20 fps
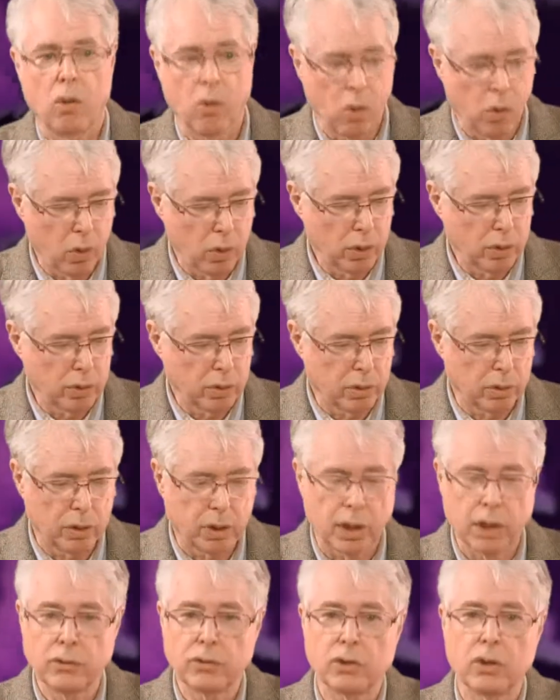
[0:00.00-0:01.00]
Or
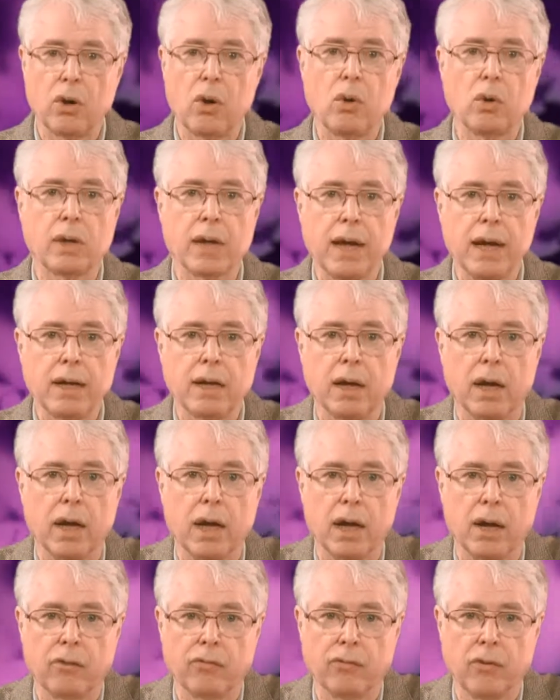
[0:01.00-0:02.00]
is it okay to
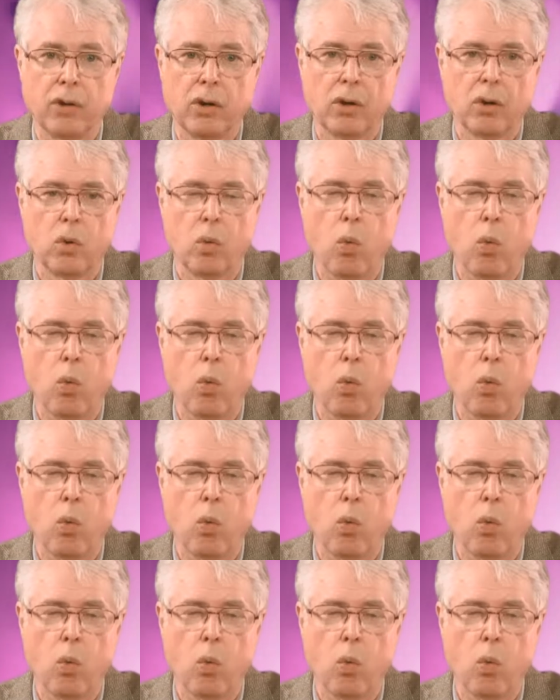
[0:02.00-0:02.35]
have